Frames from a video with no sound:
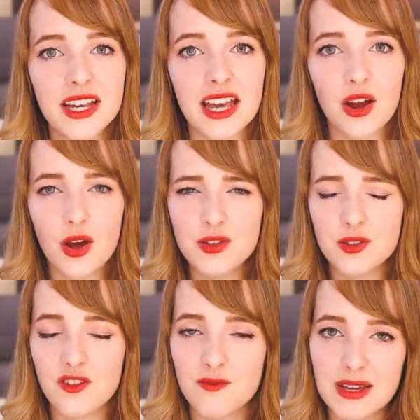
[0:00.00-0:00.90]
Like, I'd heard
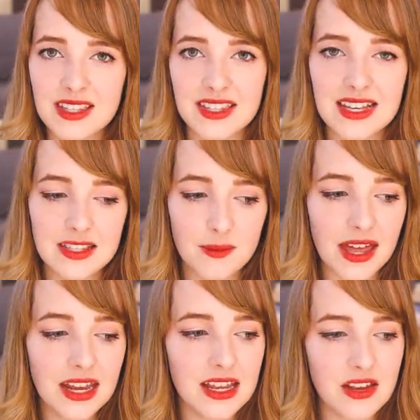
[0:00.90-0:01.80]
sort of mixed things
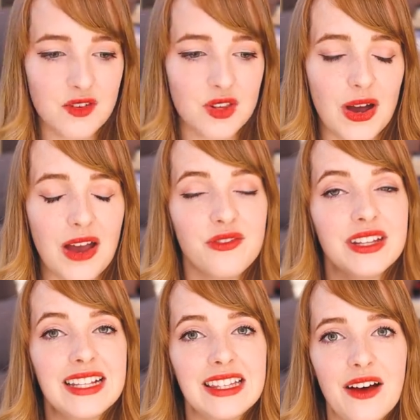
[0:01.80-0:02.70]
about it, even though I
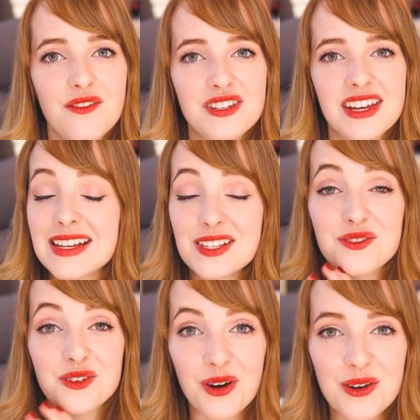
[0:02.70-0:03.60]
really loved Six
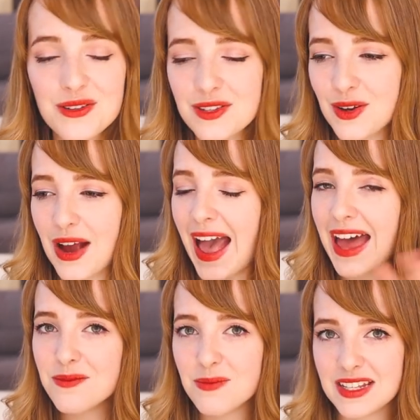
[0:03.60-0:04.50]
of Crows, so I
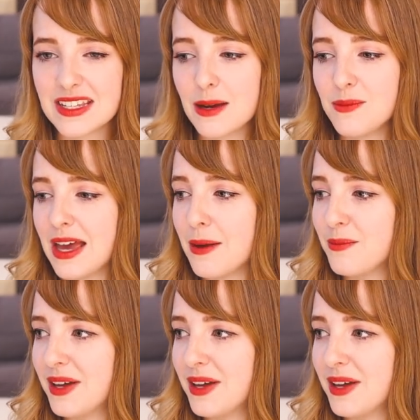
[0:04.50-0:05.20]
hadn't picked it up yet,